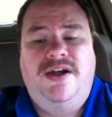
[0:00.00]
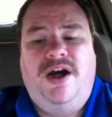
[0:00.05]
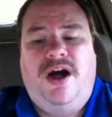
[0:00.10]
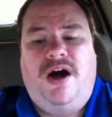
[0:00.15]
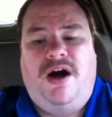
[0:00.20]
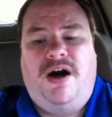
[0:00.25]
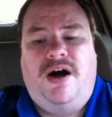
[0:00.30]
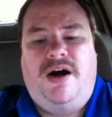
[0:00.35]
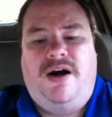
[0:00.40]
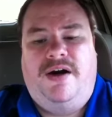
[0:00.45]

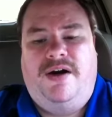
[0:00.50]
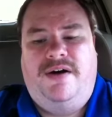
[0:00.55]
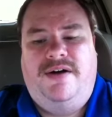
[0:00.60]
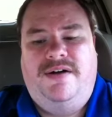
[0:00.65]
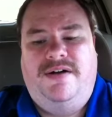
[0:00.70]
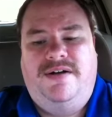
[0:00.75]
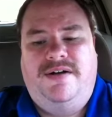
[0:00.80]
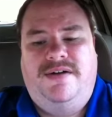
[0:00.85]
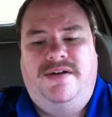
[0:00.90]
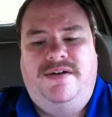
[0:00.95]
are
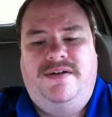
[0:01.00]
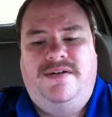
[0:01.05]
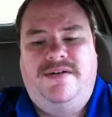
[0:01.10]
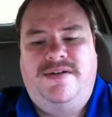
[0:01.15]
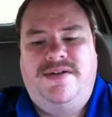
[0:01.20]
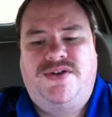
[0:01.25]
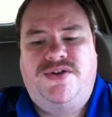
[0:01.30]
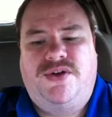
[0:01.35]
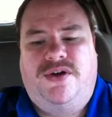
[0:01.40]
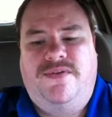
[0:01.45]

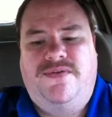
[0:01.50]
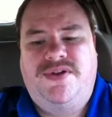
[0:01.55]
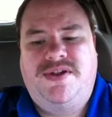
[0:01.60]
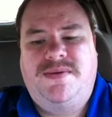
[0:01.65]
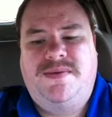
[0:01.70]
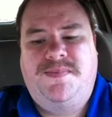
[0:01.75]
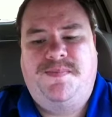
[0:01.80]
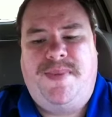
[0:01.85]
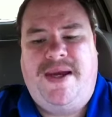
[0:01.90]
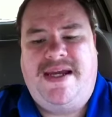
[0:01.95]
sort of
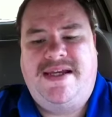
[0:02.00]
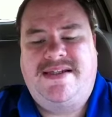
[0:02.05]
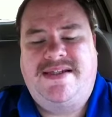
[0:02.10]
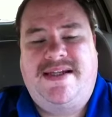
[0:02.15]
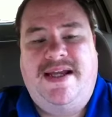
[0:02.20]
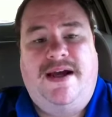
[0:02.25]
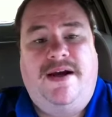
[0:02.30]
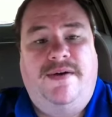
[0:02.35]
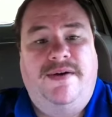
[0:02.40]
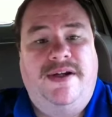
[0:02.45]

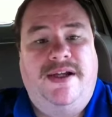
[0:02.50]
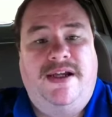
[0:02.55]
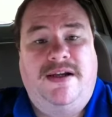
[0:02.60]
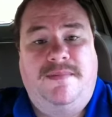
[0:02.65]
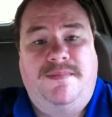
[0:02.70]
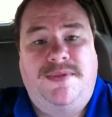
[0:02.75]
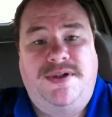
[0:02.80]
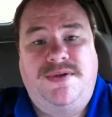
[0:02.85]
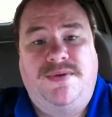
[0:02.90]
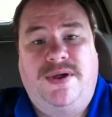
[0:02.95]
spaced out
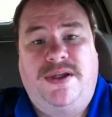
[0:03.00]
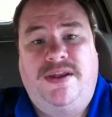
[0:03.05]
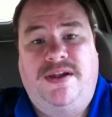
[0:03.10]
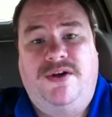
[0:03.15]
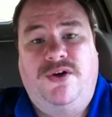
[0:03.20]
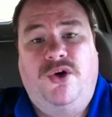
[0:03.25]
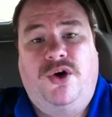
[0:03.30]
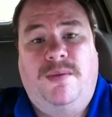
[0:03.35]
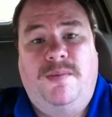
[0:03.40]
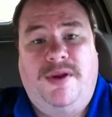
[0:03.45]
in between the
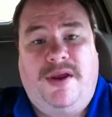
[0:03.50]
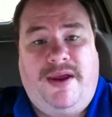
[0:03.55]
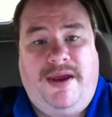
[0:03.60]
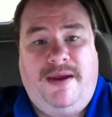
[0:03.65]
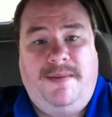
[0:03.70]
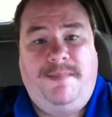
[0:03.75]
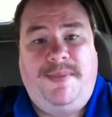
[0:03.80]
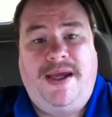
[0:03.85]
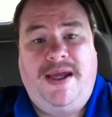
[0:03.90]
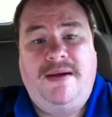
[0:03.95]
normal
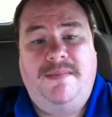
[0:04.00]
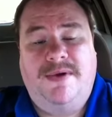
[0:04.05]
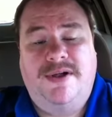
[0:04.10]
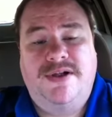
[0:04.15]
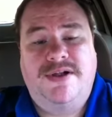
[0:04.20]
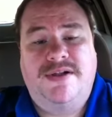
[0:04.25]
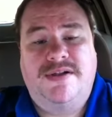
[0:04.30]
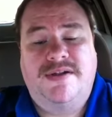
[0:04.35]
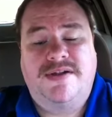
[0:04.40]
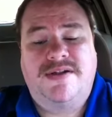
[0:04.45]
campaign
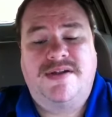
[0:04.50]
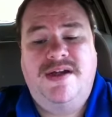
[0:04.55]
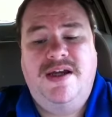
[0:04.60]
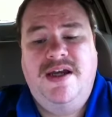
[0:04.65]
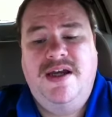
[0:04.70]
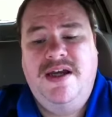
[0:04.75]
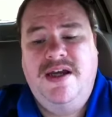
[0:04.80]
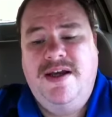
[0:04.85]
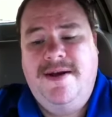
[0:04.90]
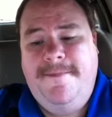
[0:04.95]
missions.
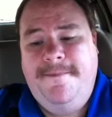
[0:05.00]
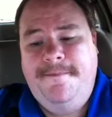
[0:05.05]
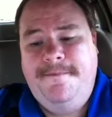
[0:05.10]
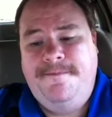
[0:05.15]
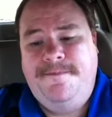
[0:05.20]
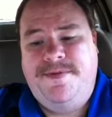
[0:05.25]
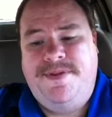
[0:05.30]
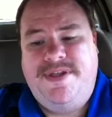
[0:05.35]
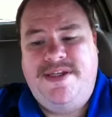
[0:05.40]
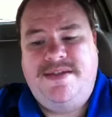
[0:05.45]

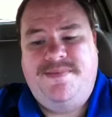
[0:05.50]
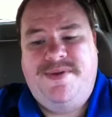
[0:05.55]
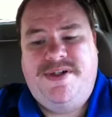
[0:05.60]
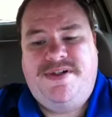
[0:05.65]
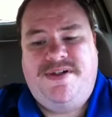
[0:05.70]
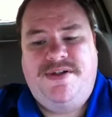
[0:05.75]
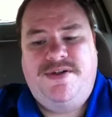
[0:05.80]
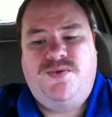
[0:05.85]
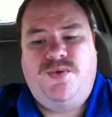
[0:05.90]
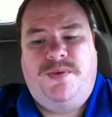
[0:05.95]
These
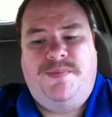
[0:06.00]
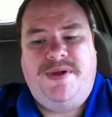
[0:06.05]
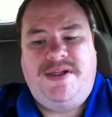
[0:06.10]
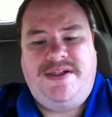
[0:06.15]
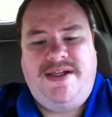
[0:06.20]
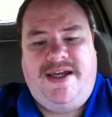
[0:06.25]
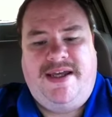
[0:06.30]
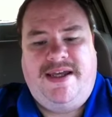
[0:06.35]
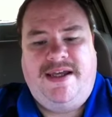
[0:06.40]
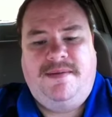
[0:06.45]
missions will be
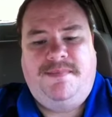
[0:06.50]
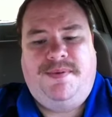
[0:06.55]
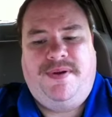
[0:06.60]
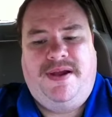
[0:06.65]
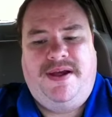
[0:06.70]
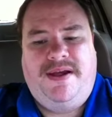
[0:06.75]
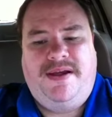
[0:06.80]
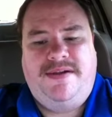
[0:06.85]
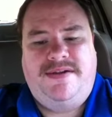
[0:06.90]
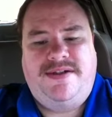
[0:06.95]
taking
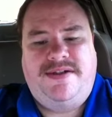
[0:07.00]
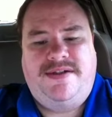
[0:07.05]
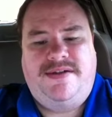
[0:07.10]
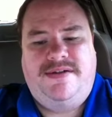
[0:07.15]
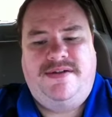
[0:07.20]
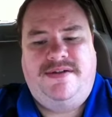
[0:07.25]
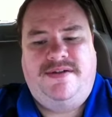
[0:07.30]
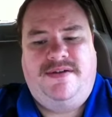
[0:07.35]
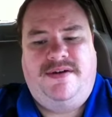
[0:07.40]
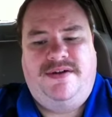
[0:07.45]

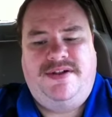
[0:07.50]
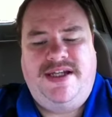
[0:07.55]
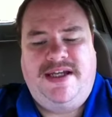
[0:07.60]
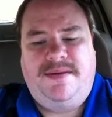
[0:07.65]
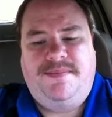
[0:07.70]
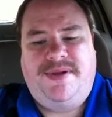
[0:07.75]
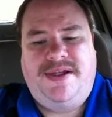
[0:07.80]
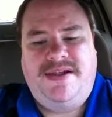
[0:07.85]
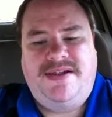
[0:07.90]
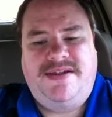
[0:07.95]
place
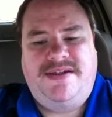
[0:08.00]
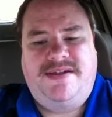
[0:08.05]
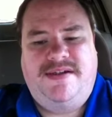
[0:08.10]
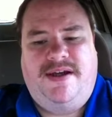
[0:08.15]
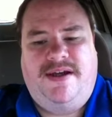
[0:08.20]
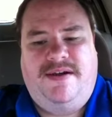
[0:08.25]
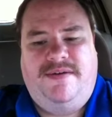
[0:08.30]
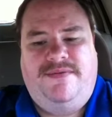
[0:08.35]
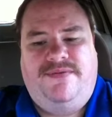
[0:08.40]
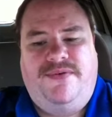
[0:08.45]

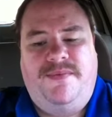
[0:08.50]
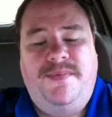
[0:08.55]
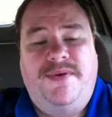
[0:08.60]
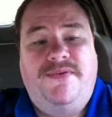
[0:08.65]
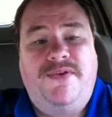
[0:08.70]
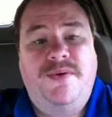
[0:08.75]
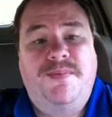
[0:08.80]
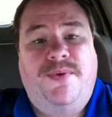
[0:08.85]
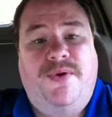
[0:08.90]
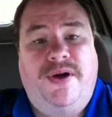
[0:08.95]
from the
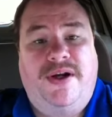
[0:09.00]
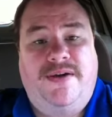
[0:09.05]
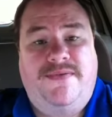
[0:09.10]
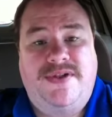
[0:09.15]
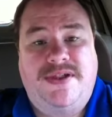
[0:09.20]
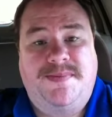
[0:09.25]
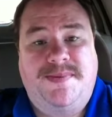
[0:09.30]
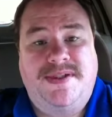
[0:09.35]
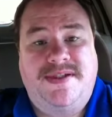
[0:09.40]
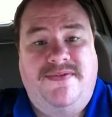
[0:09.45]
viewpoint of
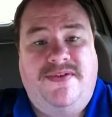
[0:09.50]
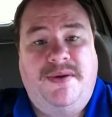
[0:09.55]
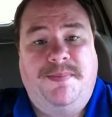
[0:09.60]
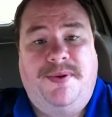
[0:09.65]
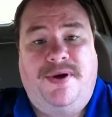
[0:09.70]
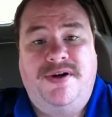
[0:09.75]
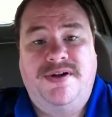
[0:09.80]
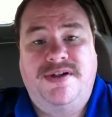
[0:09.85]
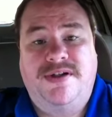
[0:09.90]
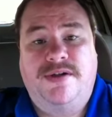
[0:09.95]
a specific
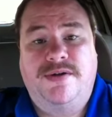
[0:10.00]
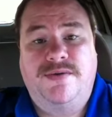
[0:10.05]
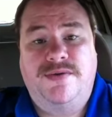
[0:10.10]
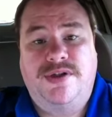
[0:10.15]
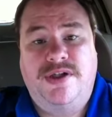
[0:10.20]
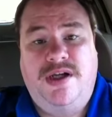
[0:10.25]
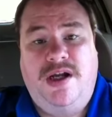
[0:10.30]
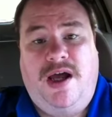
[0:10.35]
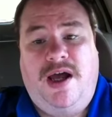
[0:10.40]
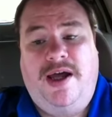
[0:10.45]
person
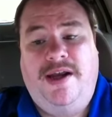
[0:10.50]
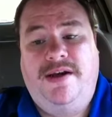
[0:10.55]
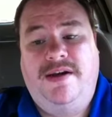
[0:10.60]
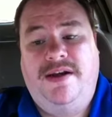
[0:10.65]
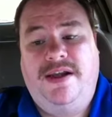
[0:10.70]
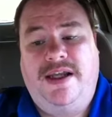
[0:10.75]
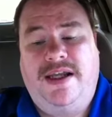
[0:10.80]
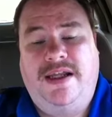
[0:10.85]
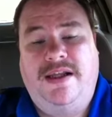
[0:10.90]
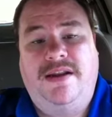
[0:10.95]
who's not
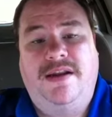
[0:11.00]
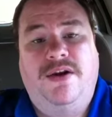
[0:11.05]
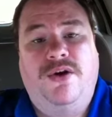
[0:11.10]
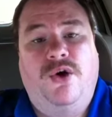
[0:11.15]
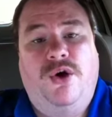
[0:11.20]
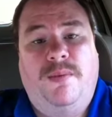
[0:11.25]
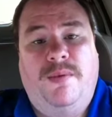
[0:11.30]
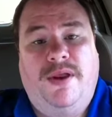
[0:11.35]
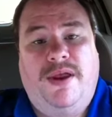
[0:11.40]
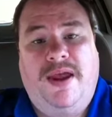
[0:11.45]
in the
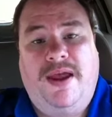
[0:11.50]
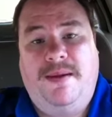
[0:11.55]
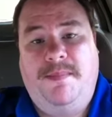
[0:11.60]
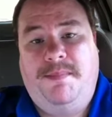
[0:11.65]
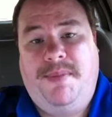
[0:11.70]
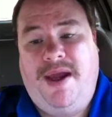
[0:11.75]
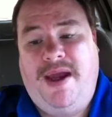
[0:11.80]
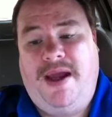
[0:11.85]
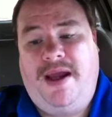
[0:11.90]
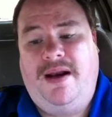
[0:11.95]
normal
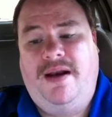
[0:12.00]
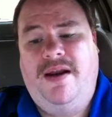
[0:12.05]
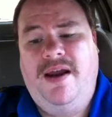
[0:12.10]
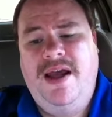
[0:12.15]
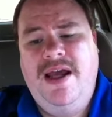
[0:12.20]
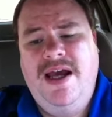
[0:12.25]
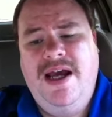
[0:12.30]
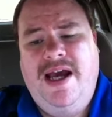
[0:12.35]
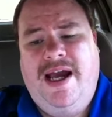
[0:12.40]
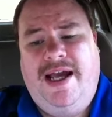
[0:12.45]
campaign,
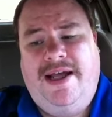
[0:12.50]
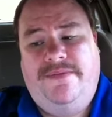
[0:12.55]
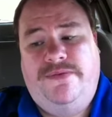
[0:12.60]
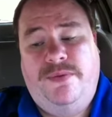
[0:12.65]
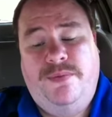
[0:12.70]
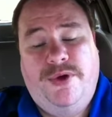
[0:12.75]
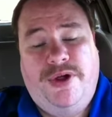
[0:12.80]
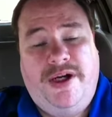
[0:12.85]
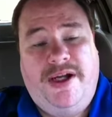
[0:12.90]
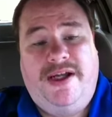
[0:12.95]
and
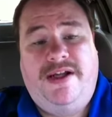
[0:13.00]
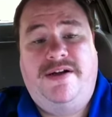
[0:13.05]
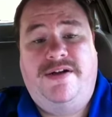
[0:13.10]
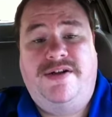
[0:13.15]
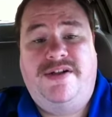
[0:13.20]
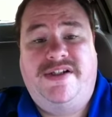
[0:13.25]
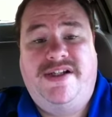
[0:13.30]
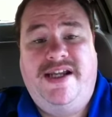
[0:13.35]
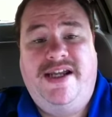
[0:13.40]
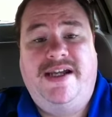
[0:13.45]
from what I
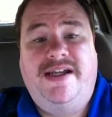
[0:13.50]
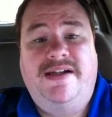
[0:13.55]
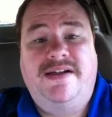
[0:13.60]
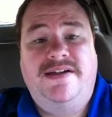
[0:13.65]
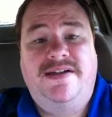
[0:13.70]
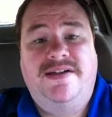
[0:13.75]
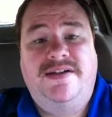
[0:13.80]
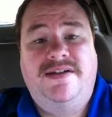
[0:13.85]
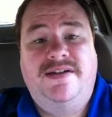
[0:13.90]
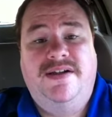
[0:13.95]

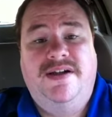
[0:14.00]
understand,